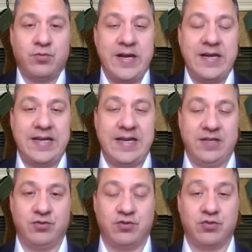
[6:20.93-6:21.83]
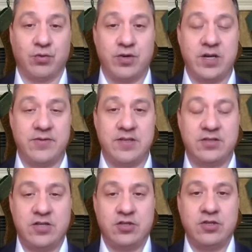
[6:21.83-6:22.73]
ran a national story on
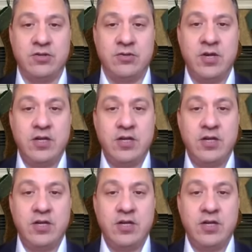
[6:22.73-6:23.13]
this issue.